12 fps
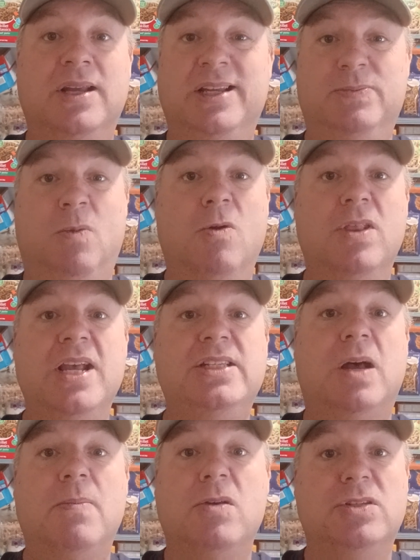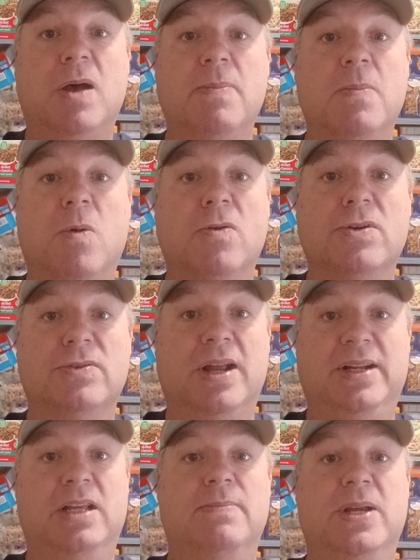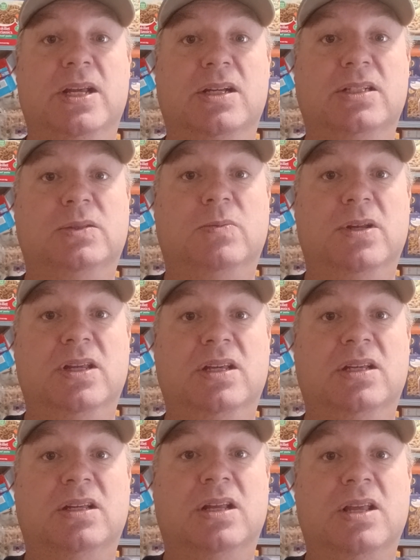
It's more or less almost open borders right now, to be honest with you.